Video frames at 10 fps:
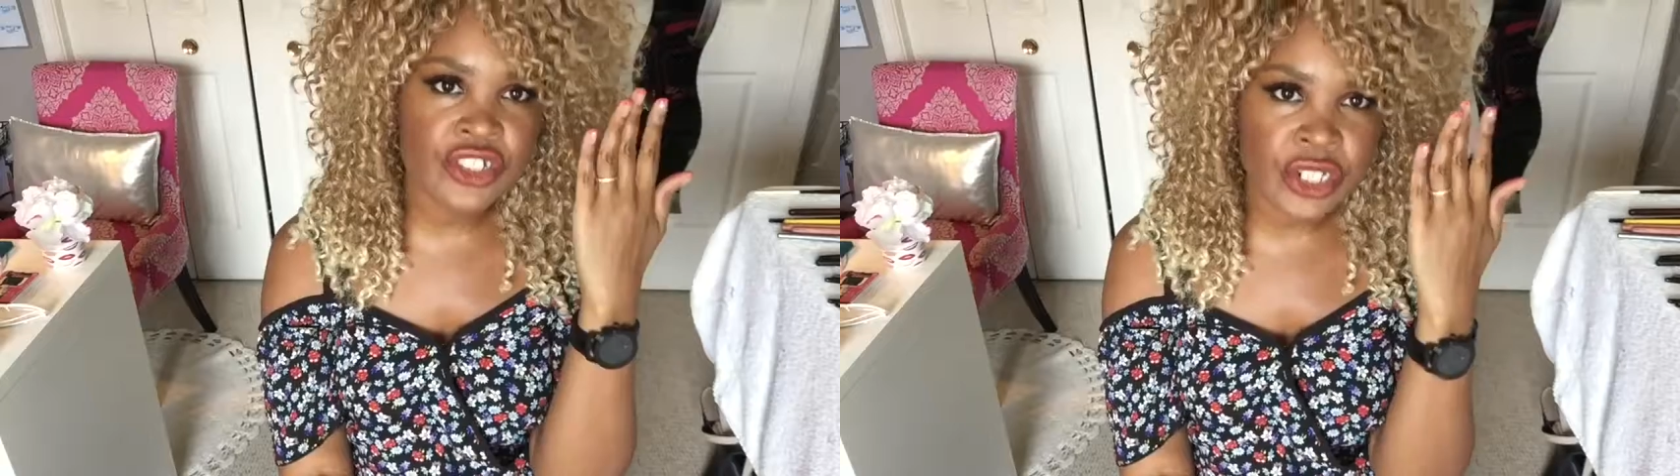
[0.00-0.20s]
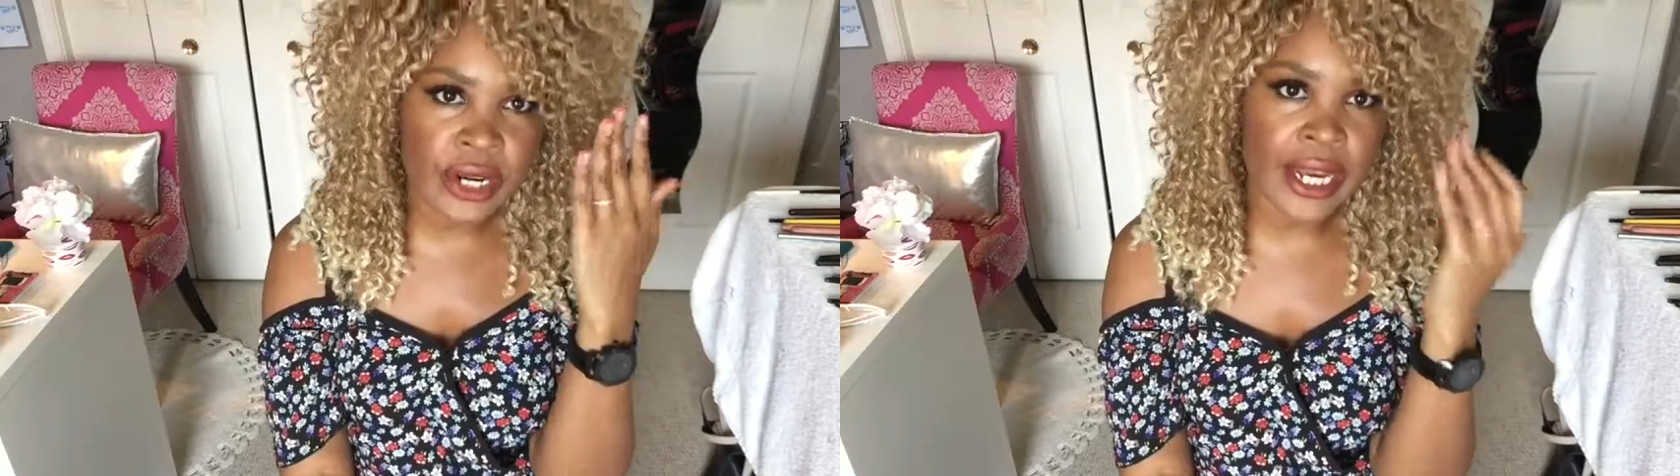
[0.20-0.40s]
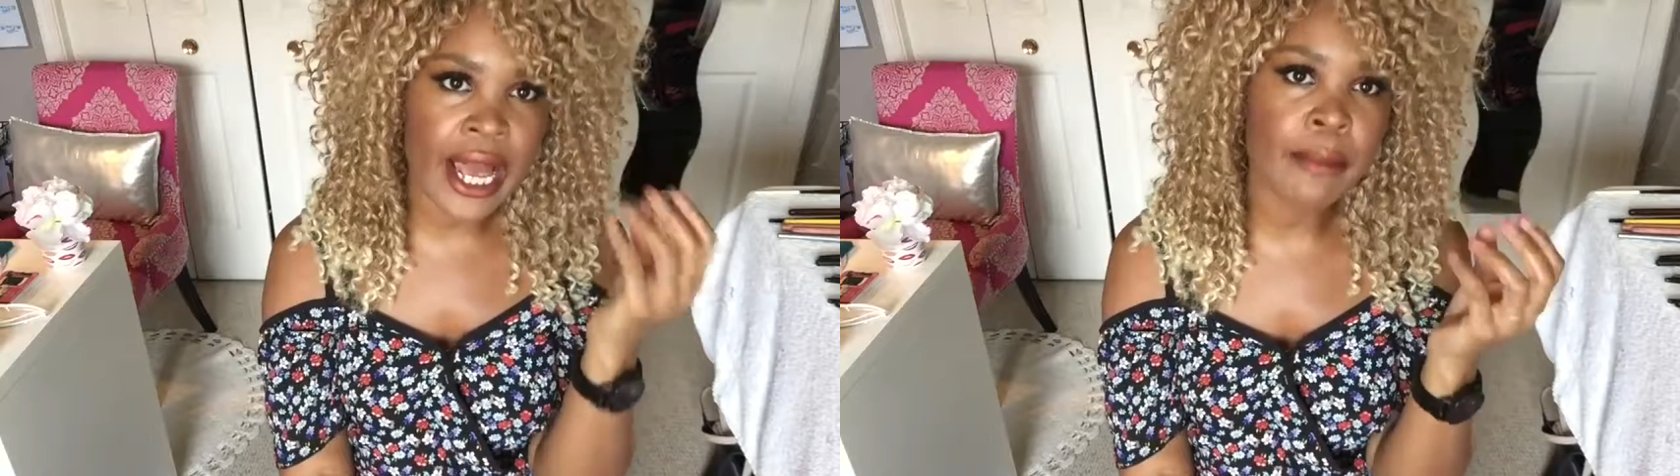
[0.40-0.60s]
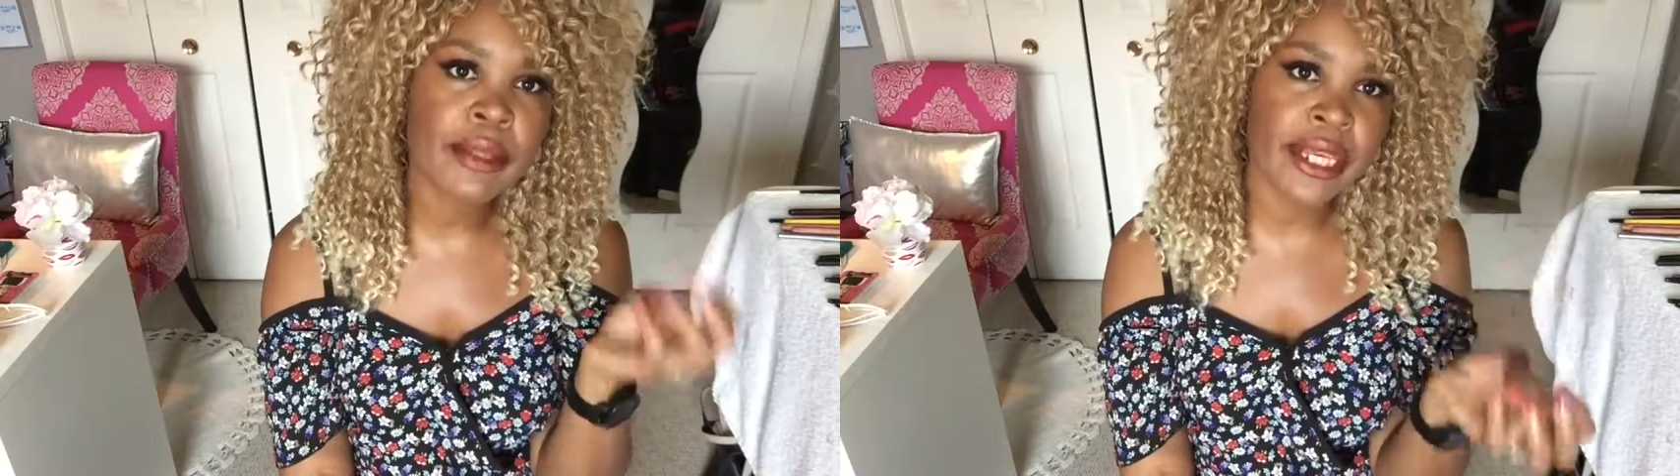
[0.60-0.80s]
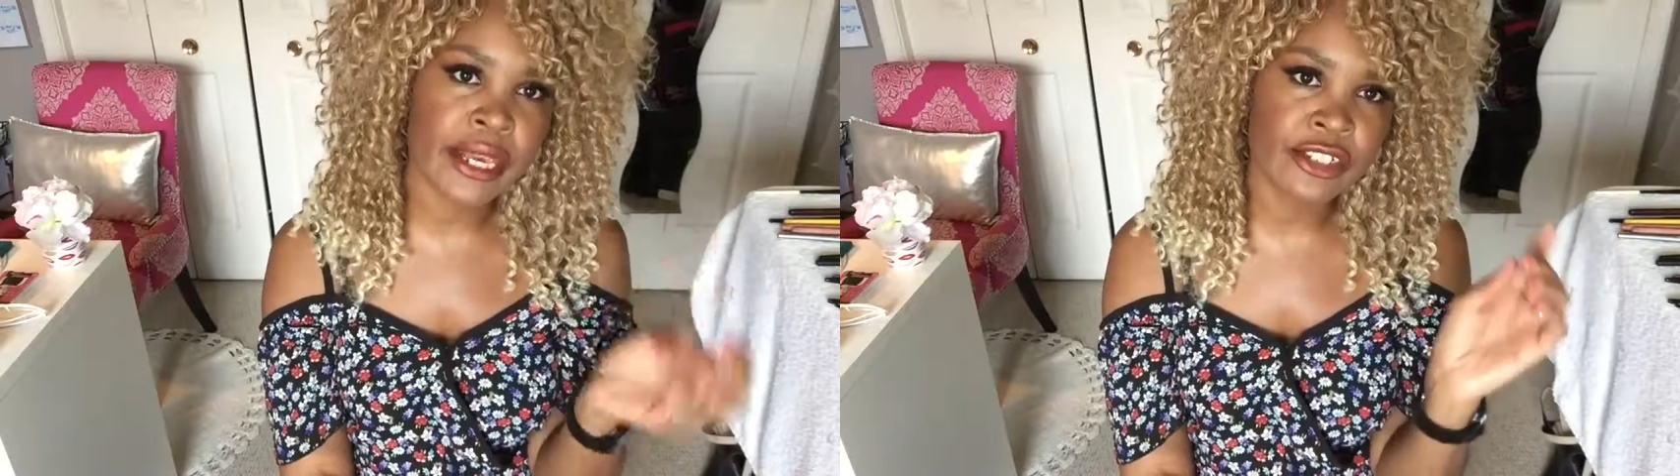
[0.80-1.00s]
generic
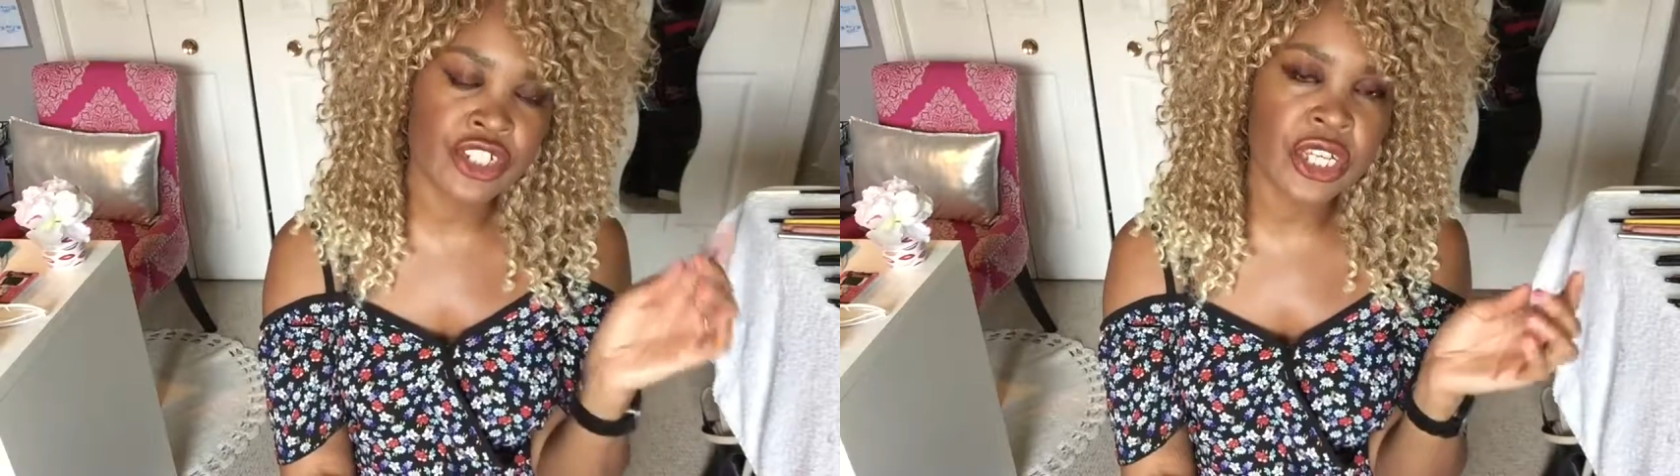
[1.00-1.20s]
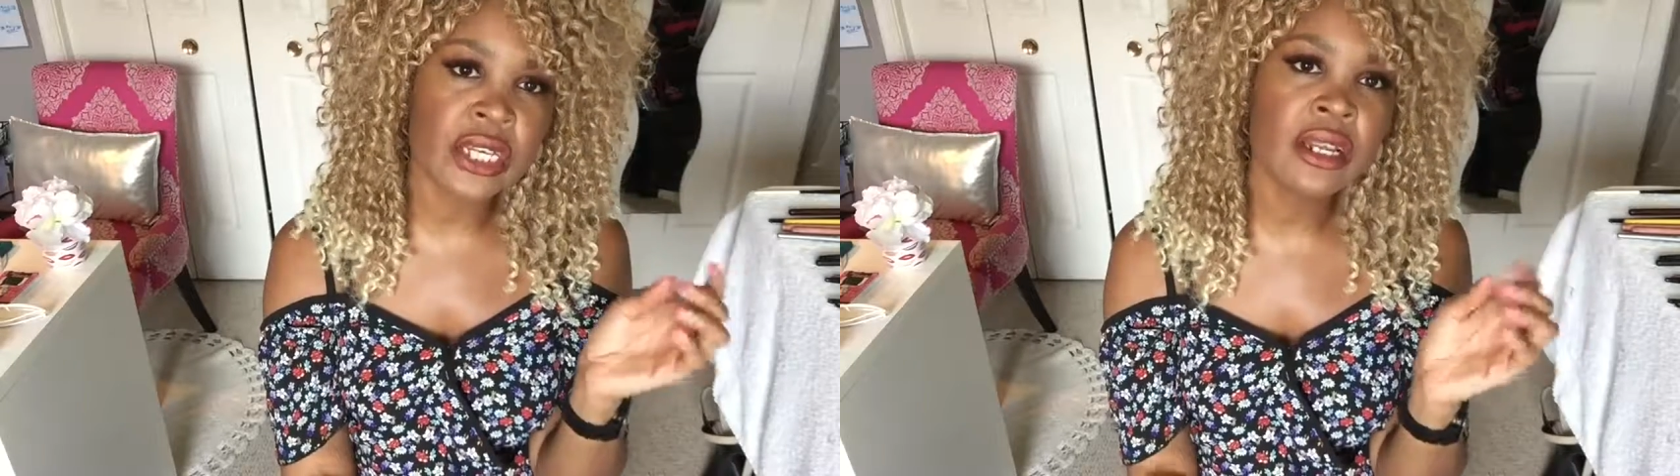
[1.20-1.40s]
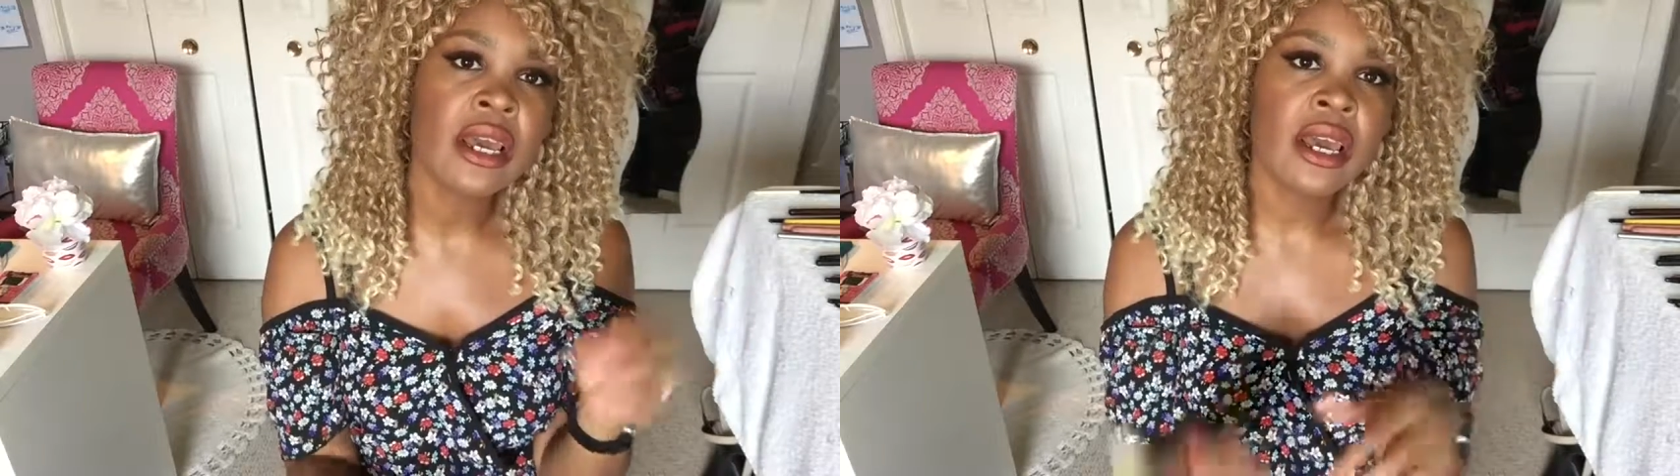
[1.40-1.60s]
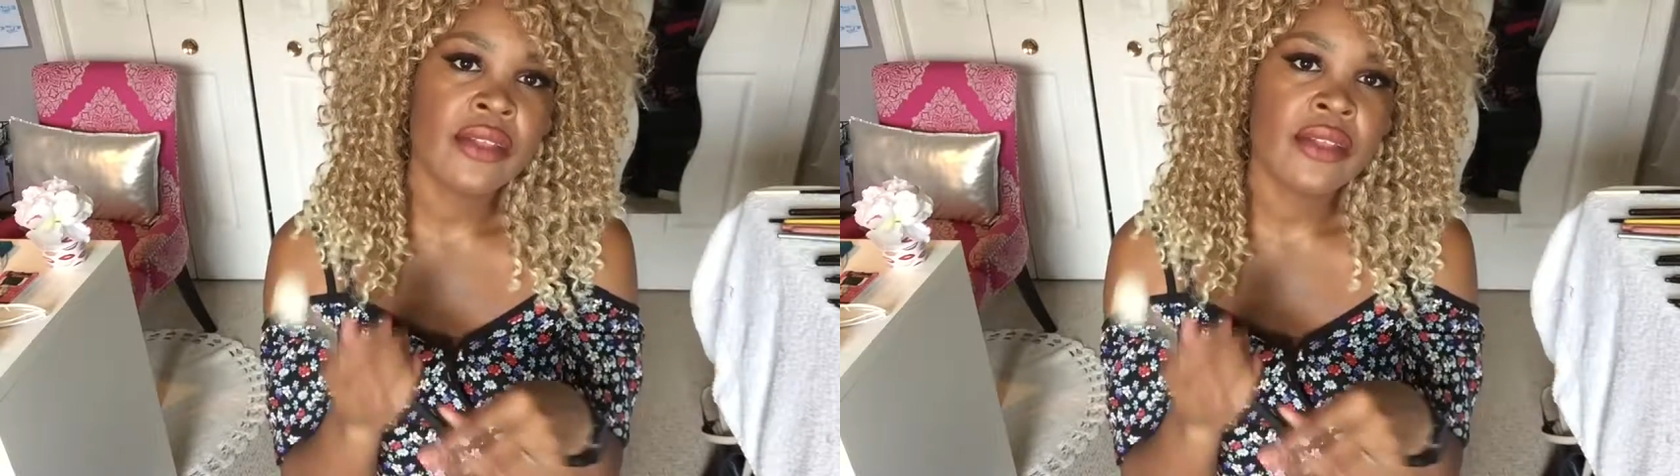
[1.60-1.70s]
application,